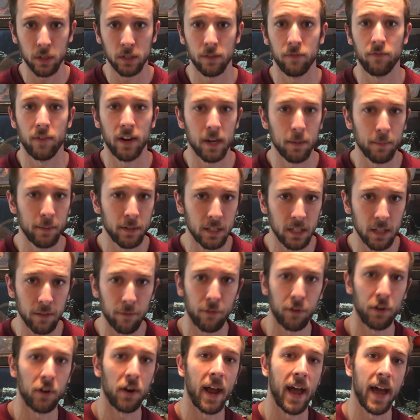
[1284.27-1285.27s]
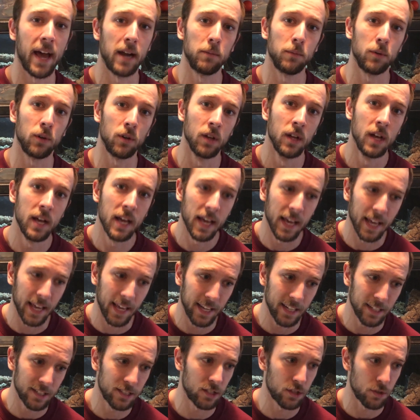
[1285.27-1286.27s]
of vitamin D for your animal
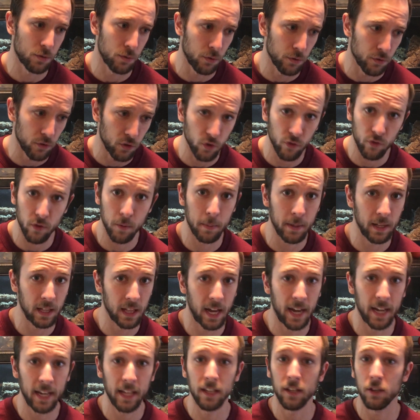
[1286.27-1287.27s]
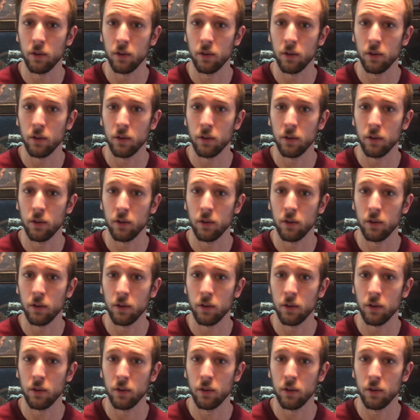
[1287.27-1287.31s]
is through UVB lighting,